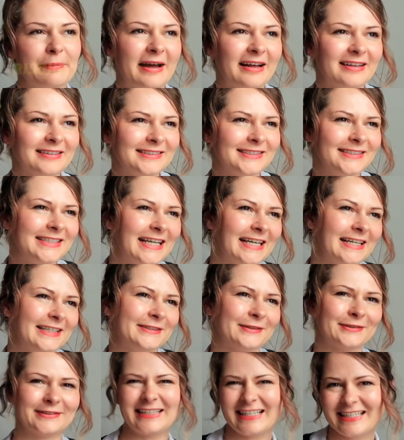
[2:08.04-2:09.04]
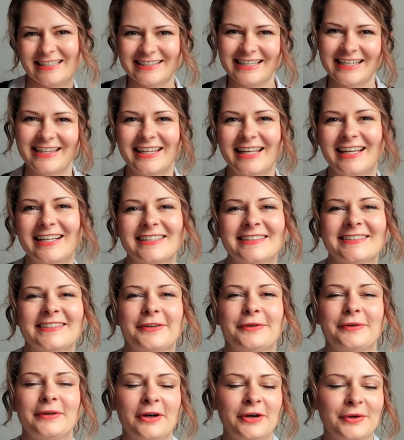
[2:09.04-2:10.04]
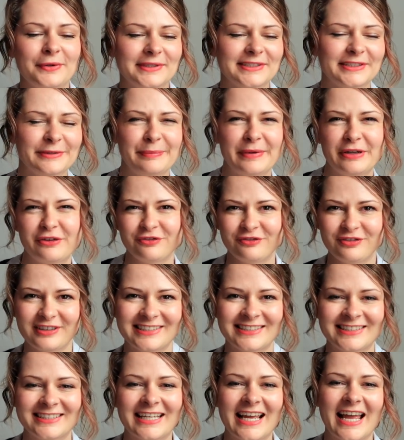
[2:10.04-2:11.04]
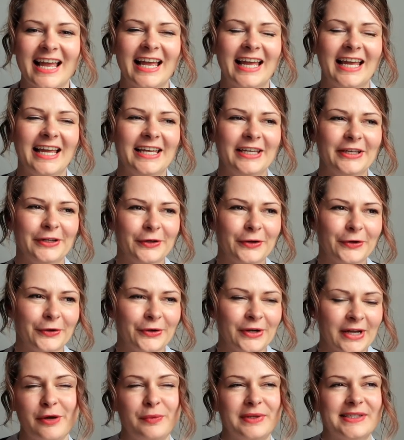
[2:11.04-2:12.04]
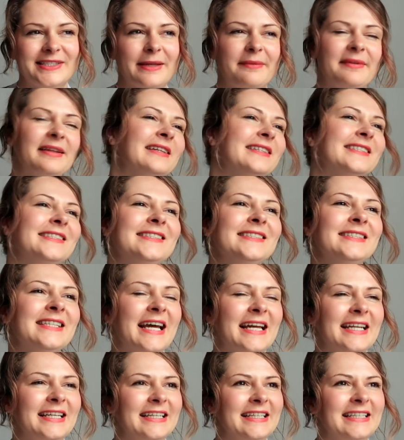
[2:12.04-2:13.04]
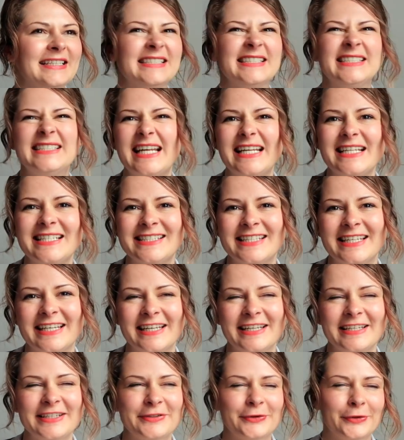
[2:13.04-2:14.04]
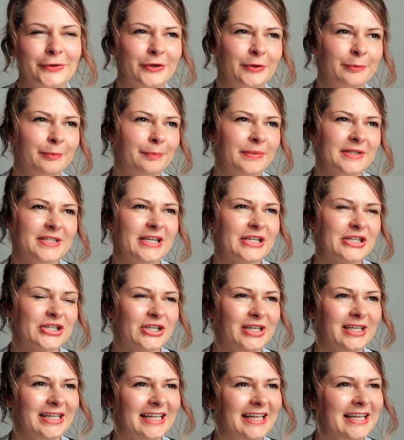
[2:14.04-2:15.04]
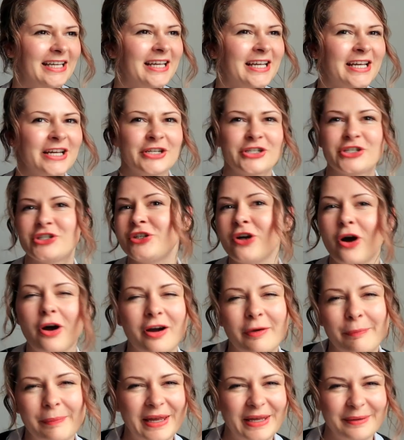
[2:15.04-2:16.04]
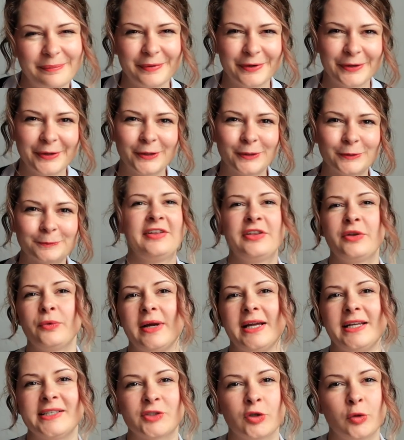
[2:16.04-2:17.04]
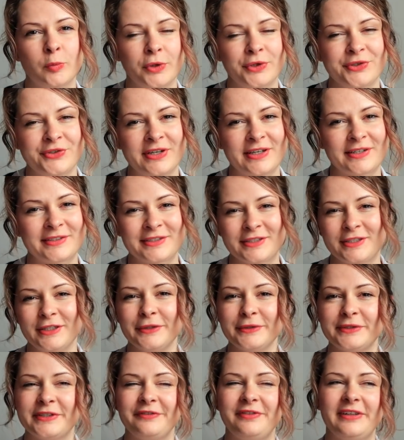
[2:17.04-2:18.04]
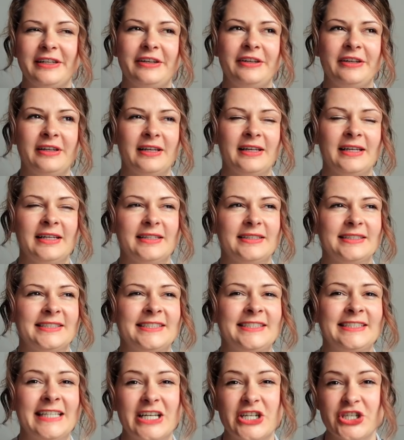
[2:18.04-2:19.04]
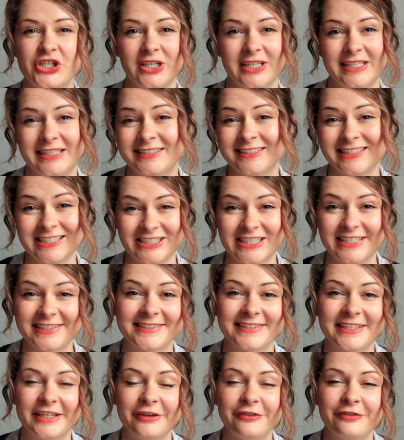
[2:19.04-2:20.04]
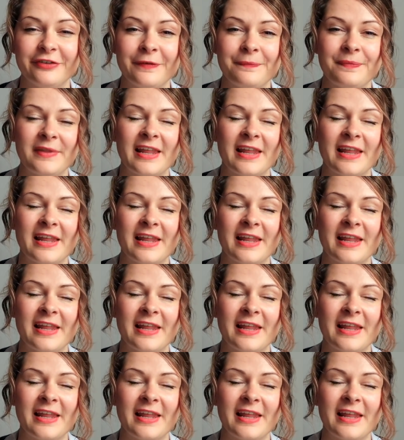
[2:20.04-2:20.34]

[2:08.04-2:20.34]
about sex or sexy things. So, oh, it's a bit risqué, you know, like when something's slightly indecent or could potentially shock people. Either way, it's almost exclusively sexually suggestive.